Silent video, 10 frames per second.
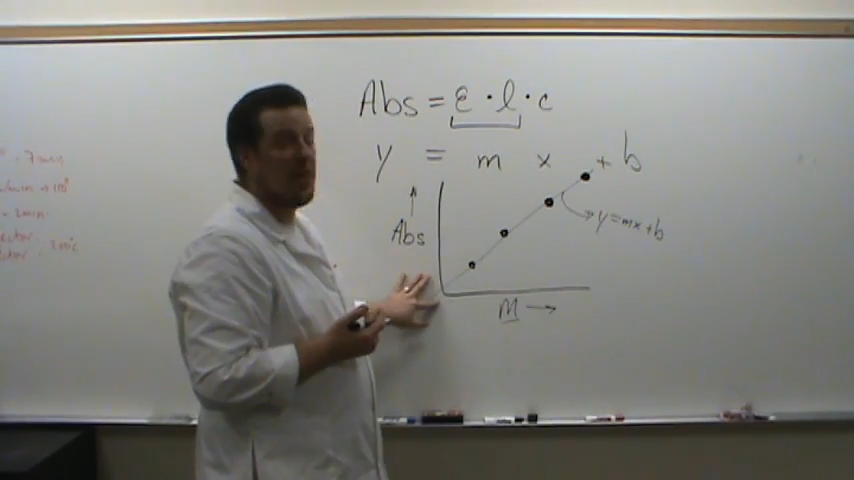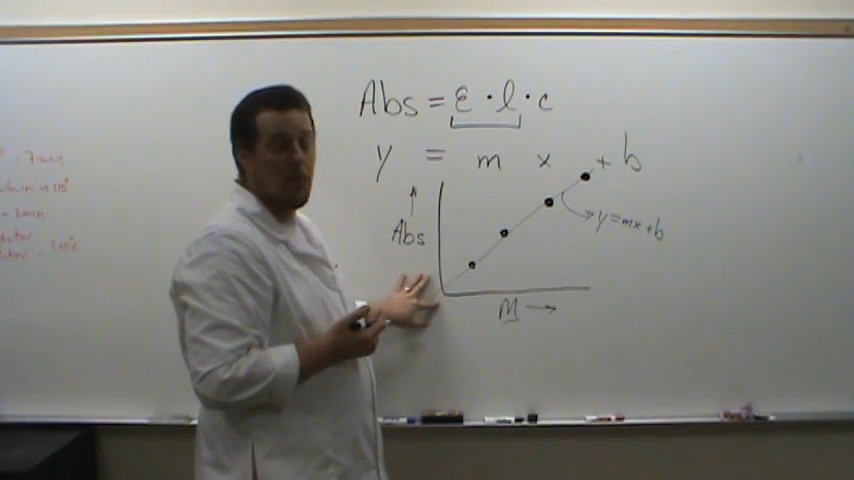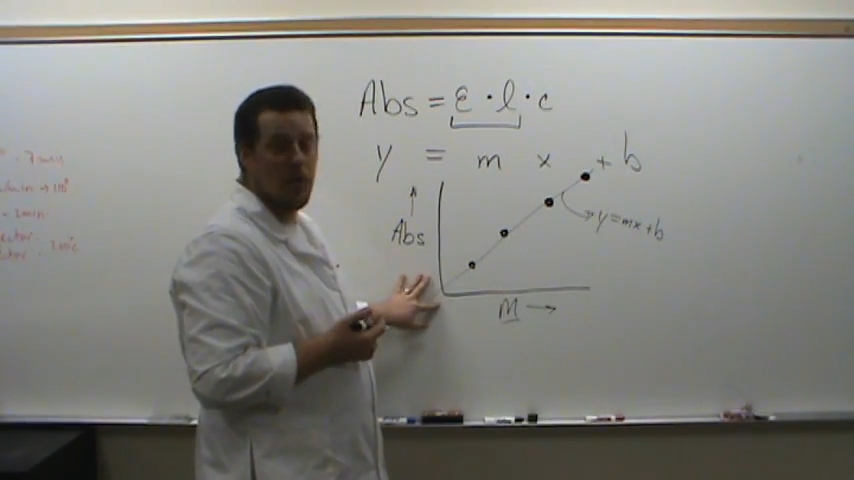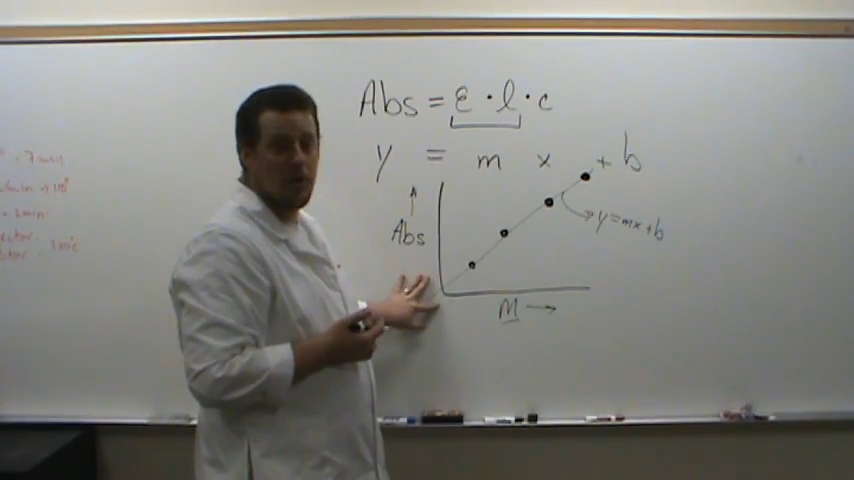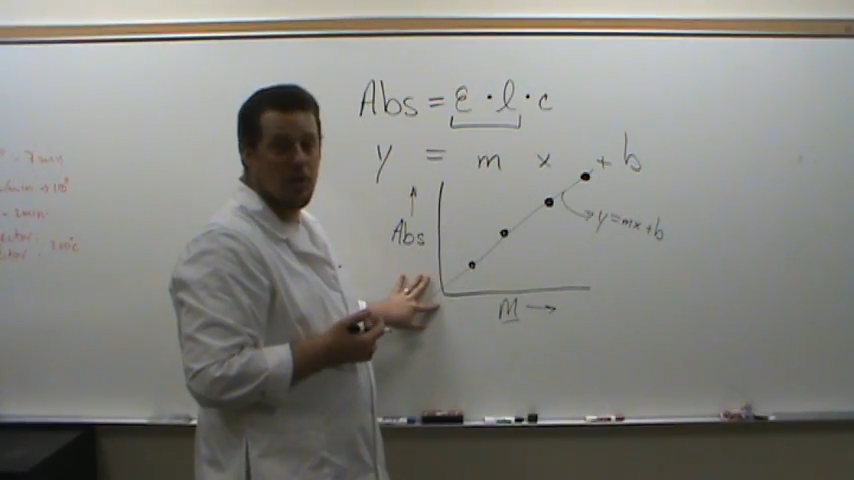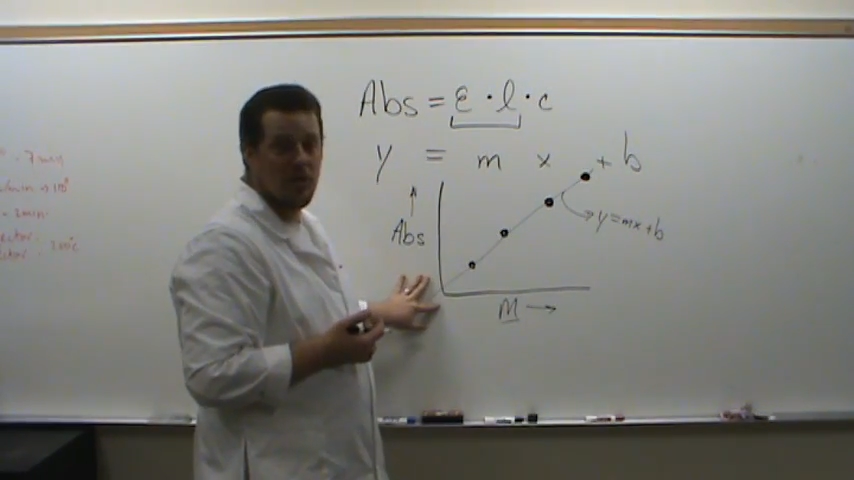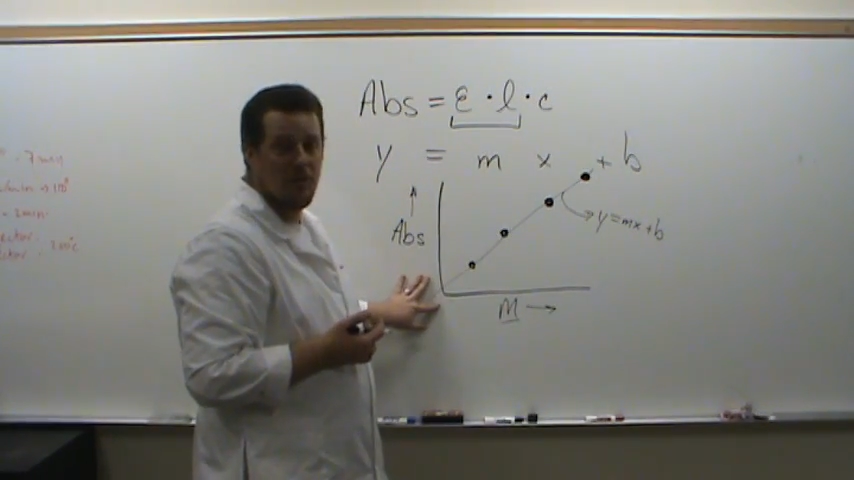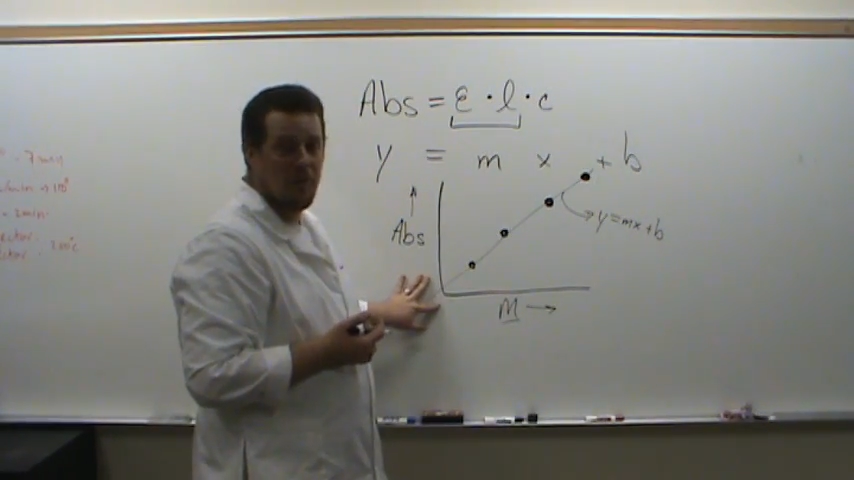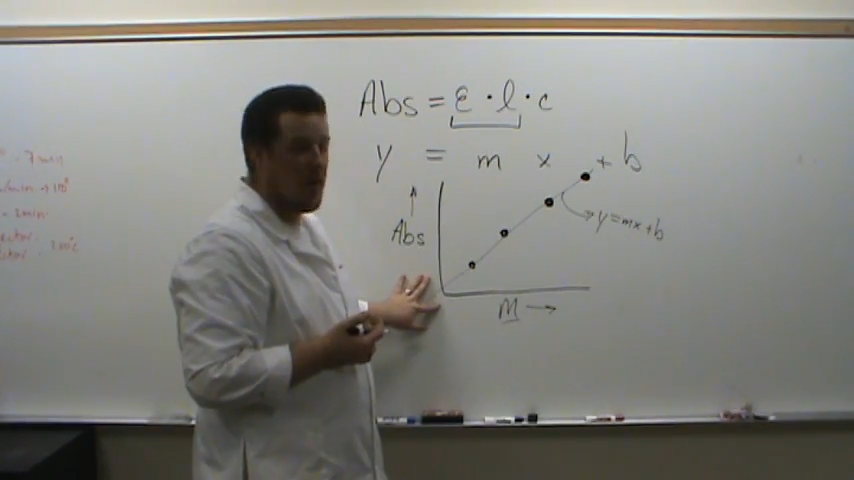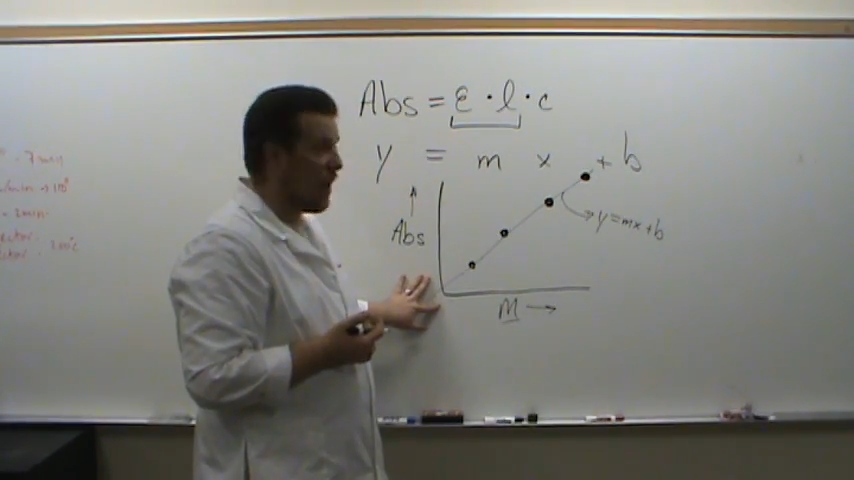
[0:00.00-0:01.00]
that we just
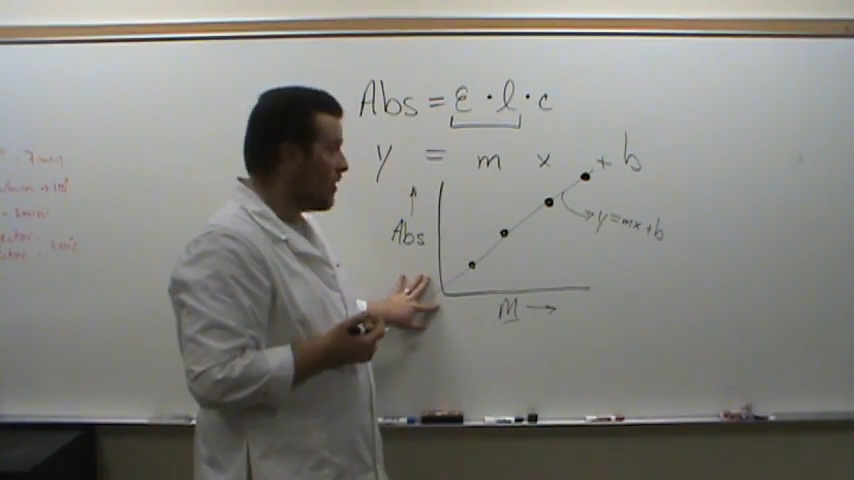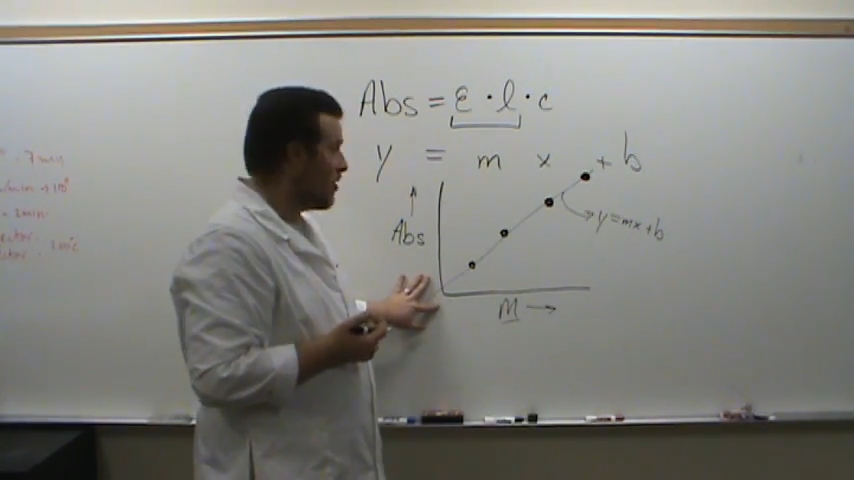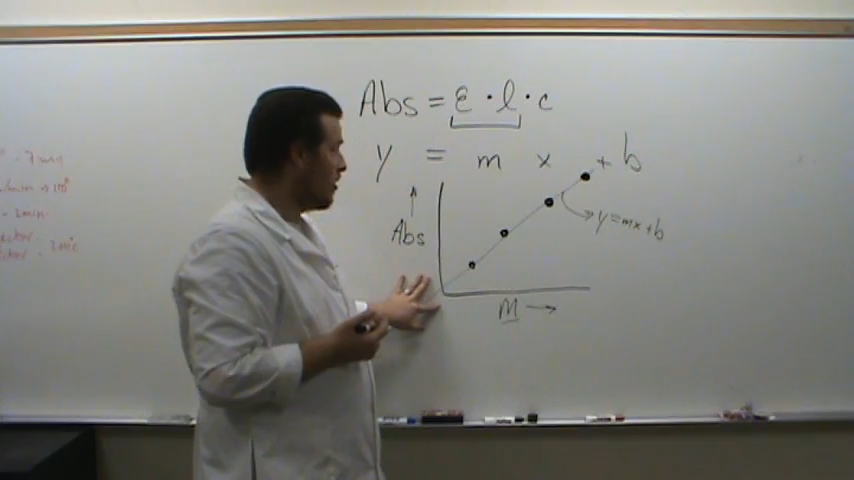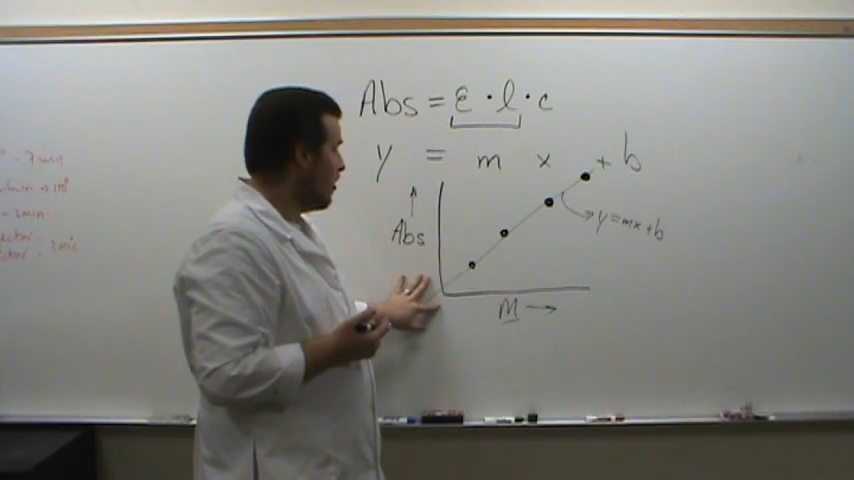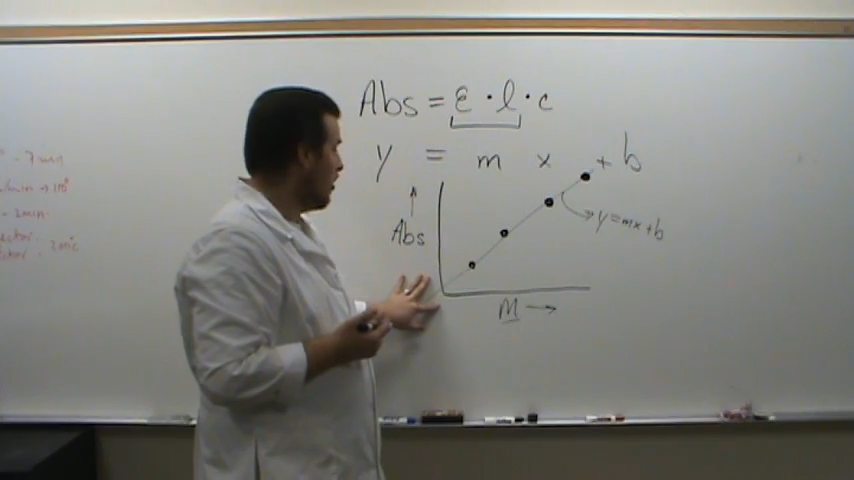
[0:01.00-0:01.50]
fit